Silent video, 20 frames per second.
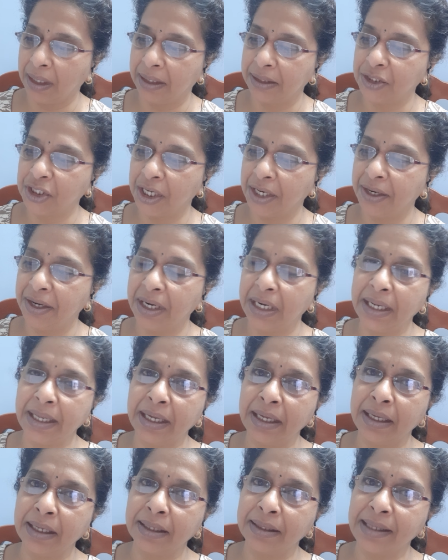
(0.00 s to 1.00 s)

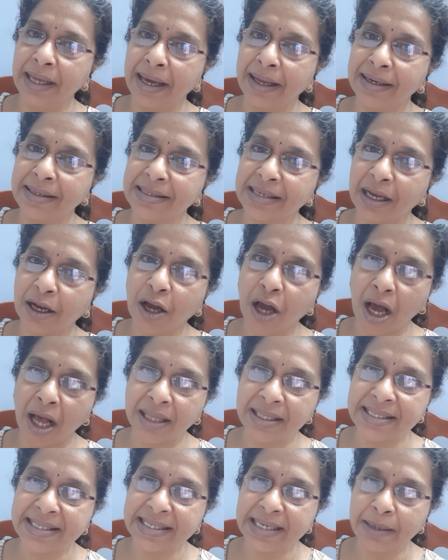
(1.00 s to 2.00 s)
generally there is a
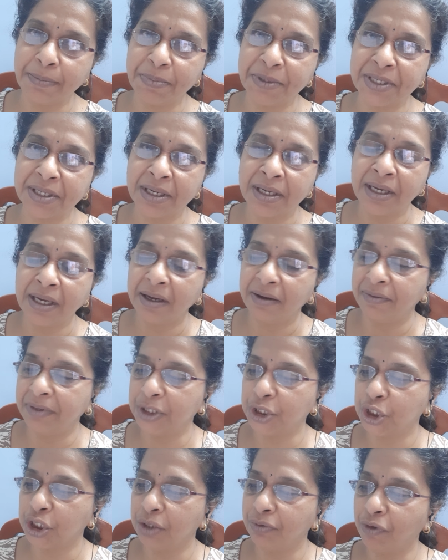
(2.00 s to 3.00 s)
concept
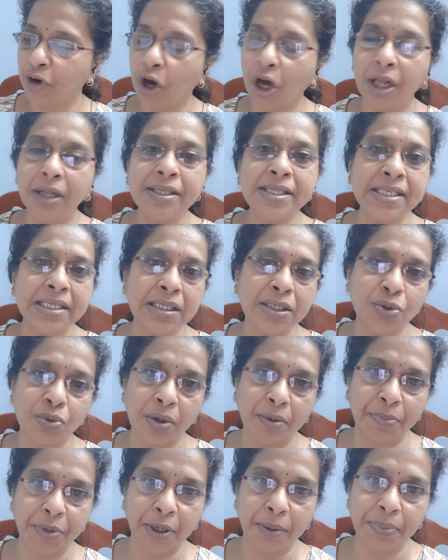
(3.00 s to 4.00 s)
which evolves into
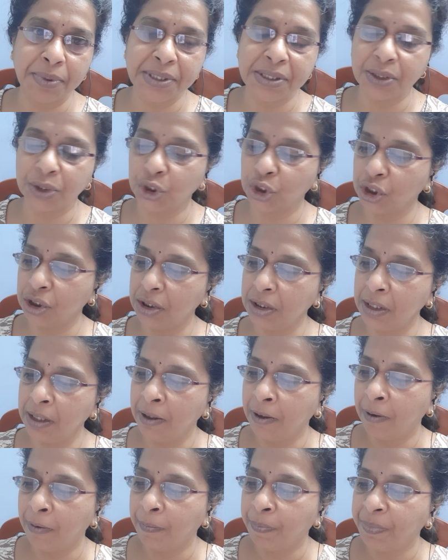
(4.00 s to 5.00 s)
a proposition,
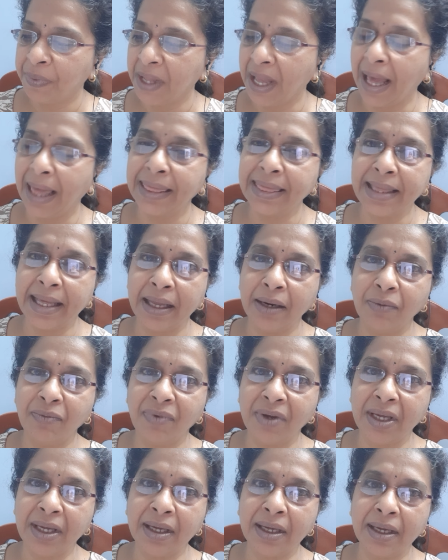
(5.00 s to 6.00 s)
and then
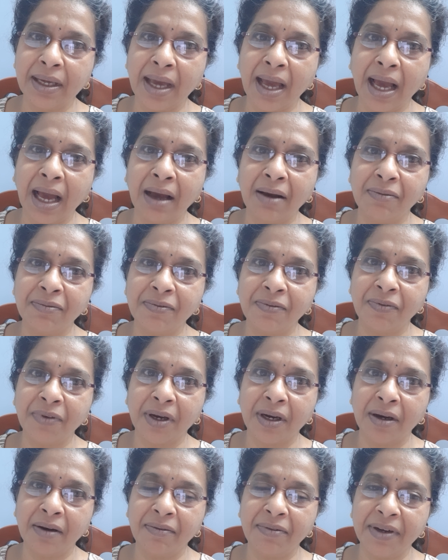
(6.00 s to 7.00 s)
we have
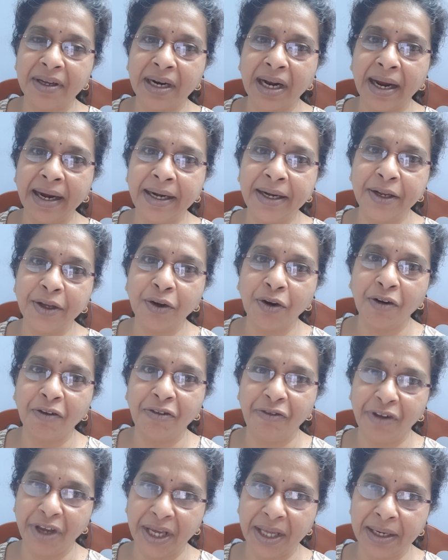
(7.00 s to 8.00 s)
a variety
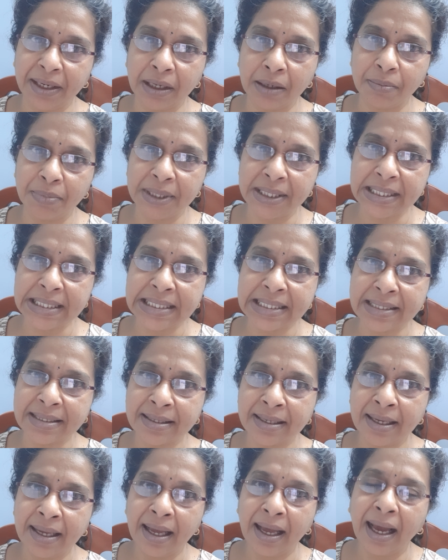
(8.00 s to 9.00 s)
of
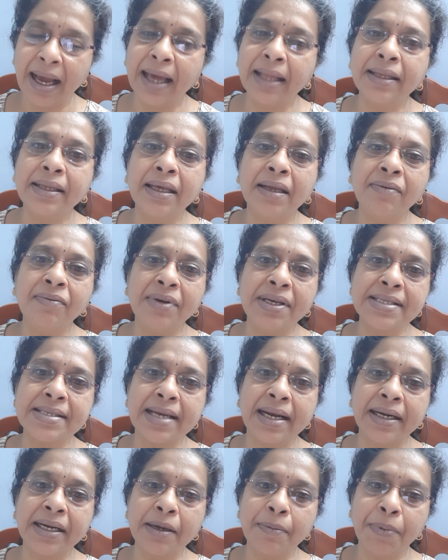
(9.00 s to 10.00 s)
variables, and then we
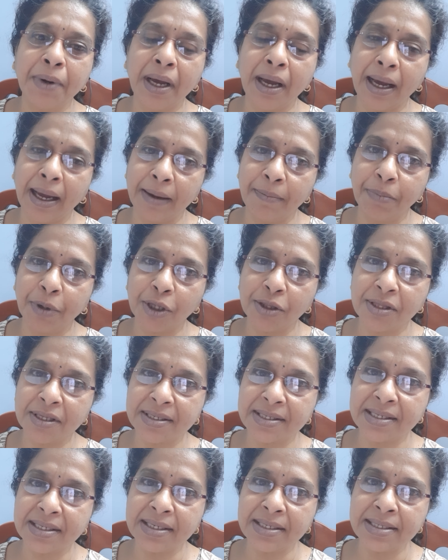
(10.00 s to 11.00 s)
set up a
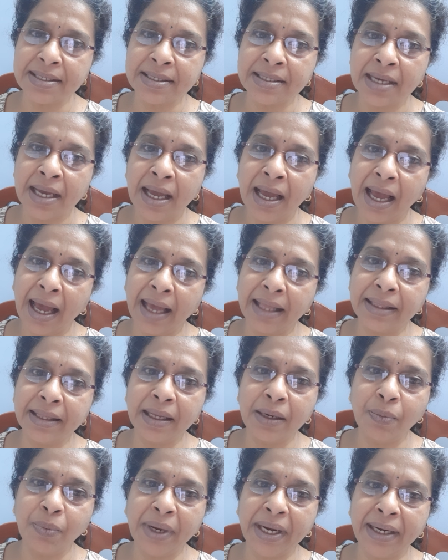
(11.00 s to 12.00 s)
hypothesis, and
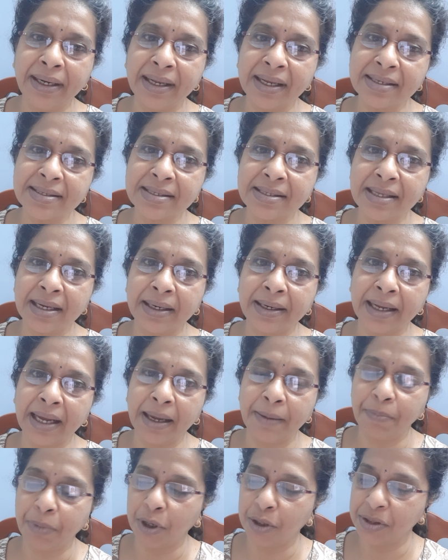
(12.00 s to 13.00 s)
then we test that
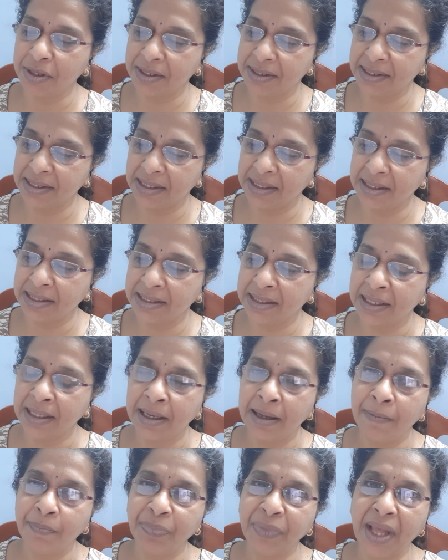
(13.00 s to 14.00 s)
hypothesis,
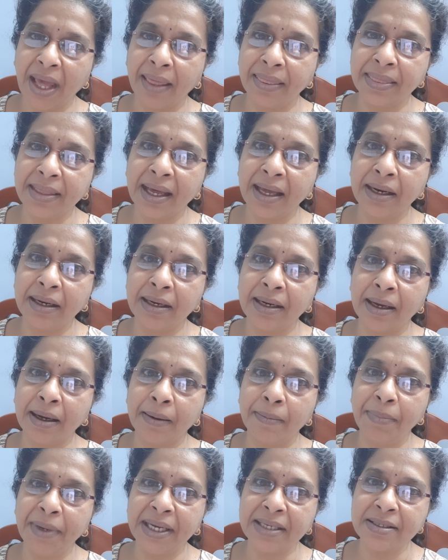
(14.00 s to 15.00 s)
and then
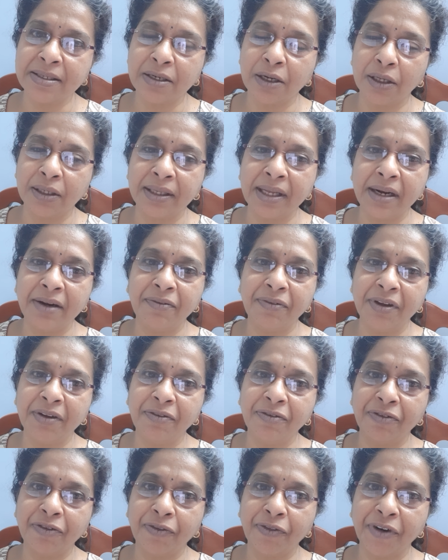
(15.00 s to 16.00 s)
based on that we
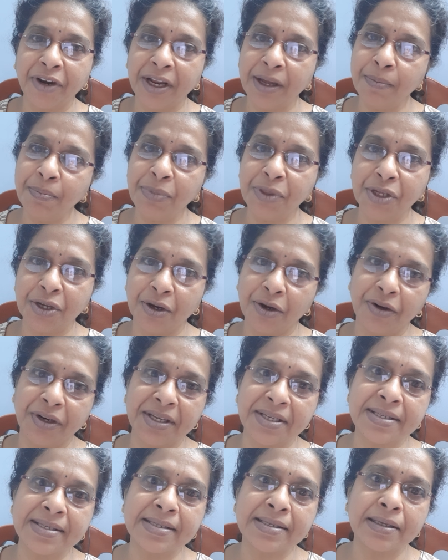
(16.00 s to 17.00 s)
frame
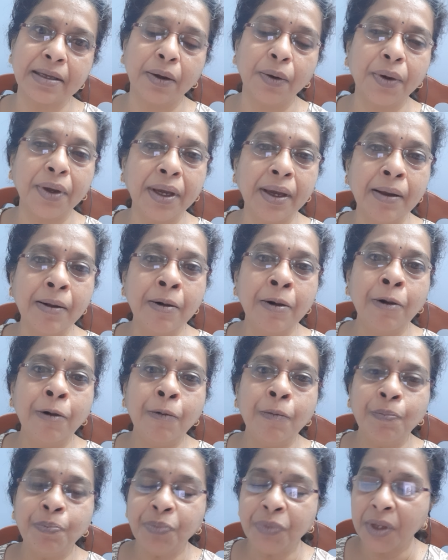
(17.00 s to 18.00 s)
theories. Okay.
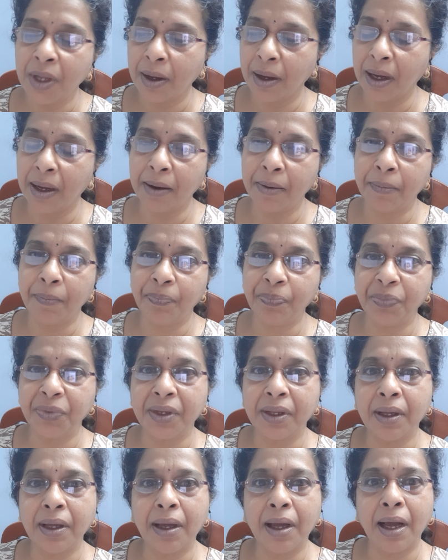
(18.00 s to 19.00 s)

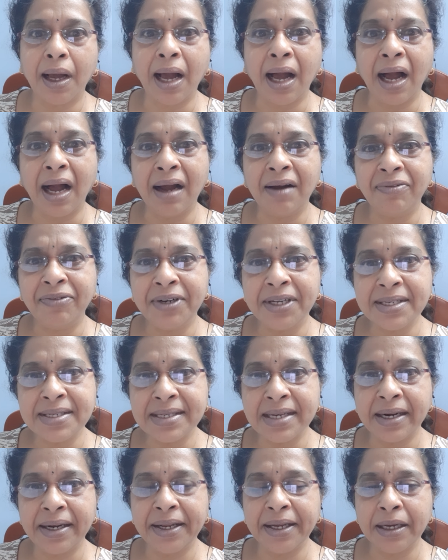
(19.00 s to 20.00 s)
After
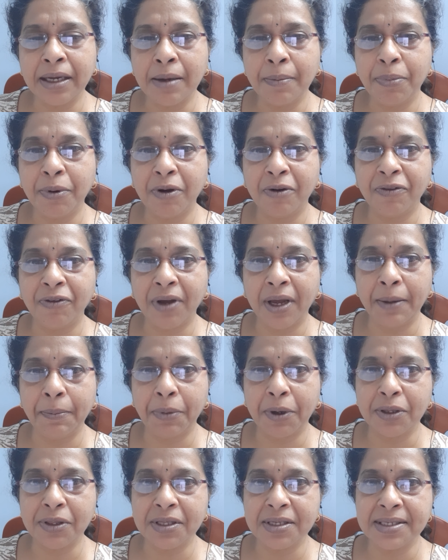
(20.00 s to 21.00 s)
setting up of
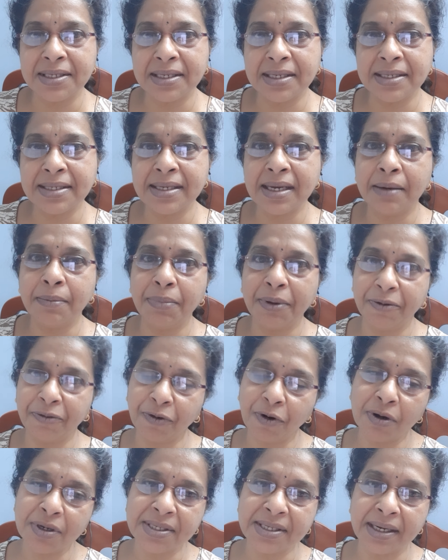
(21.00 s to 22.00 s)
hypothesis and
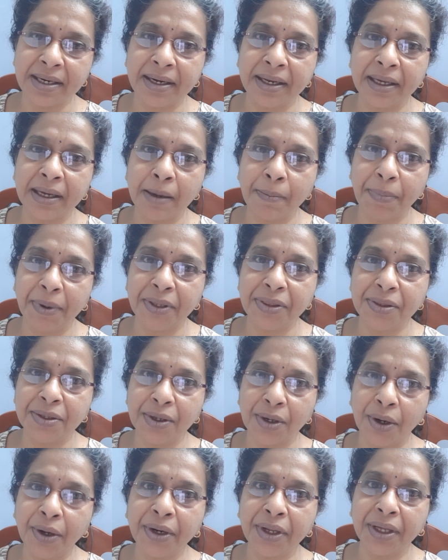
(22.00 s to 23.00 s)
before setting up a
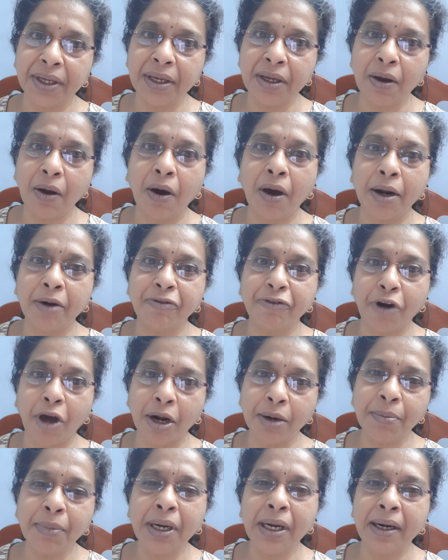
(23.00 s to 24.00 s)
theory or
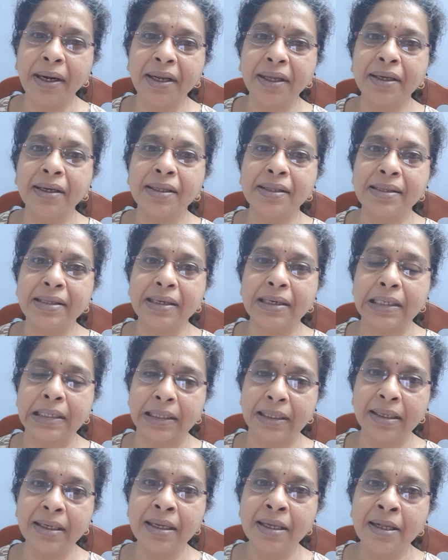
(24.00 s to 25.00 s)
formulating a
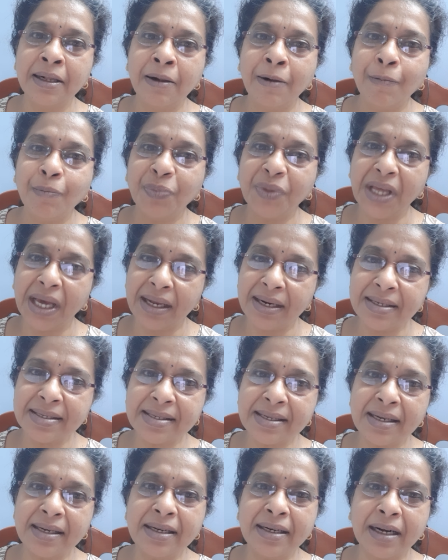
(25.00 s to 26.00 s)
theory, there
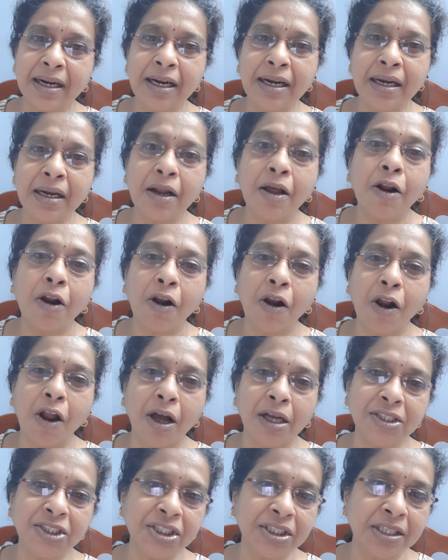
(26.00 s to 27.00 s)
is a little
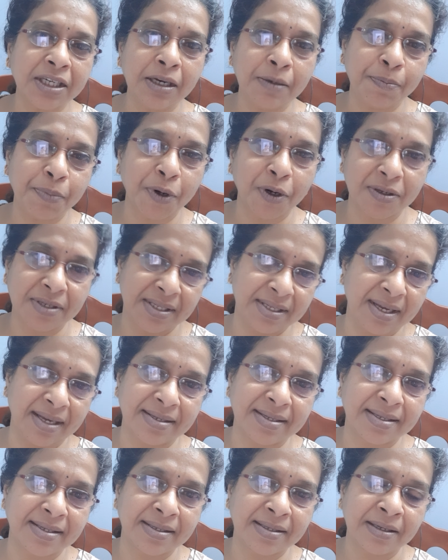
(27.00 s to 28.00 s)
logical
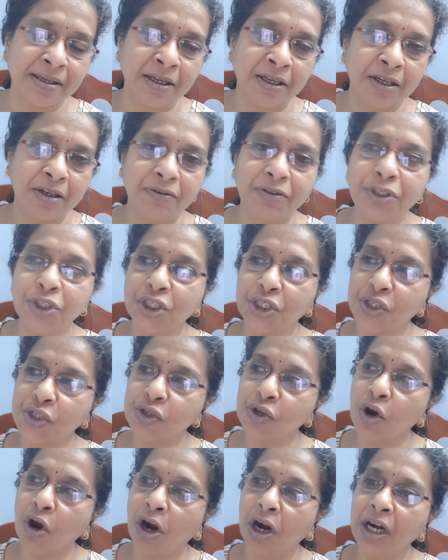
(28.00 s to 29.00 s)
process which is
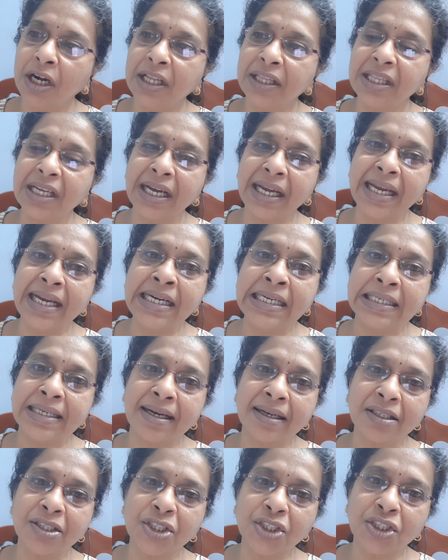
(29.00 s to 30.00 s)
called the
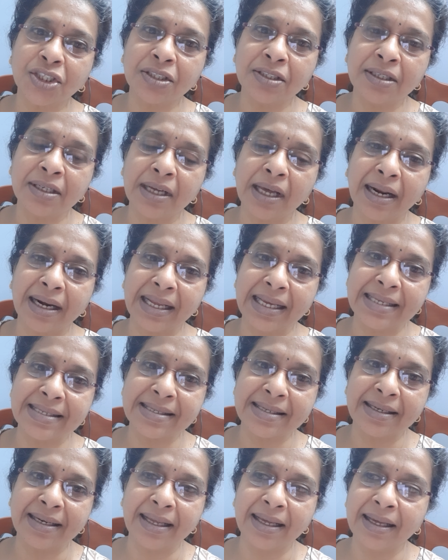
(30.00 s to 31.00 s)
induction
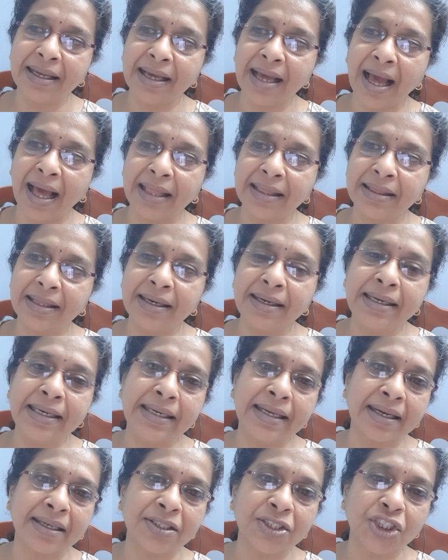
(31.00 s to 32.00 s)
reasoning and the
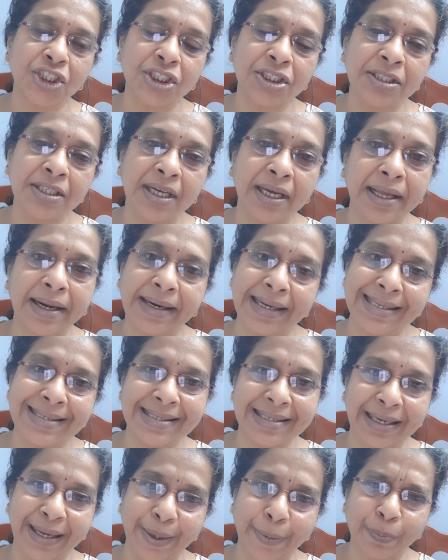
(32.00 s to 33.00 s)
deduction
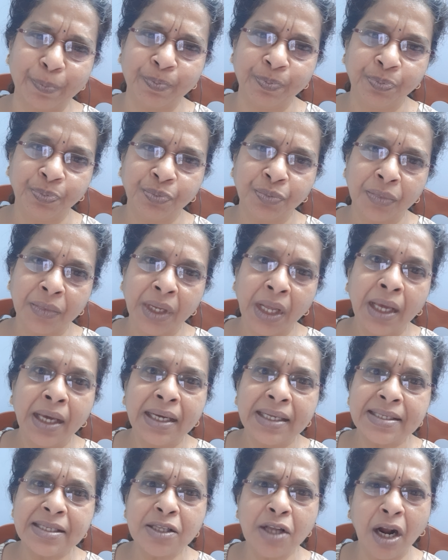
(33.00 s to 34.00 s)
reasoning.
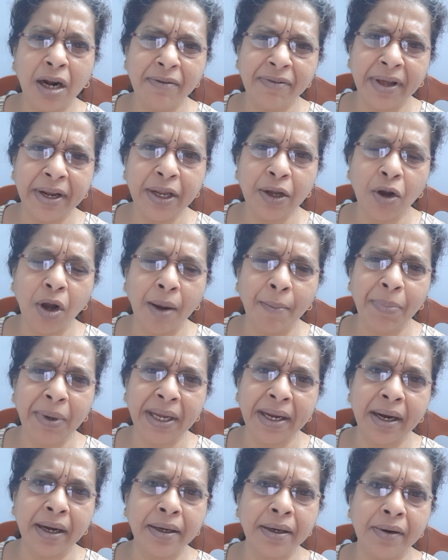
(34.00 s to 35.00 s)
It's not very
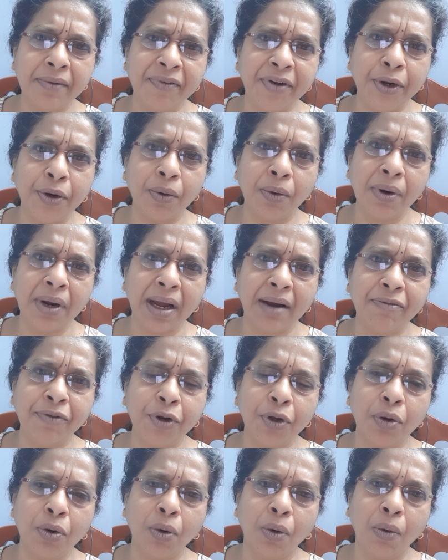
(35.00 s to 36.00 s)
complicated. We don't have
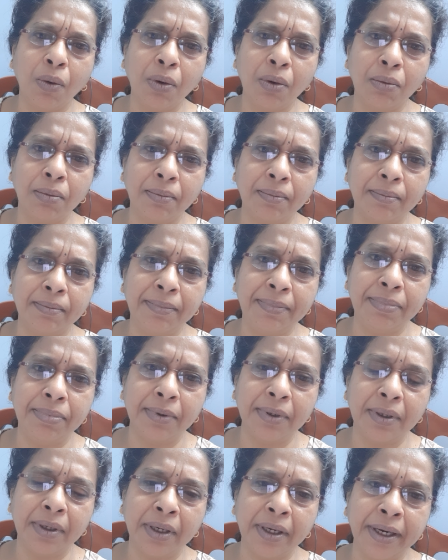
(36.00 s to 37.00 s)
to go
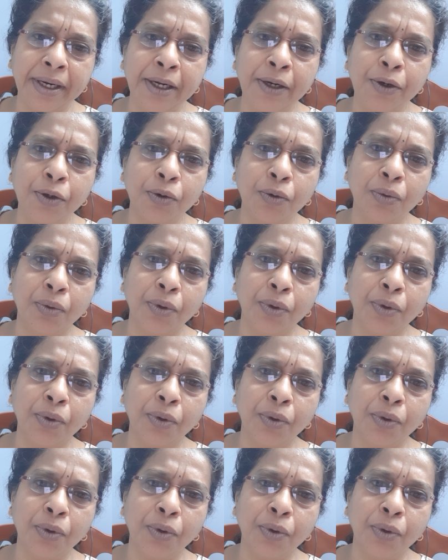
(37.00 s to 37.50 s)
into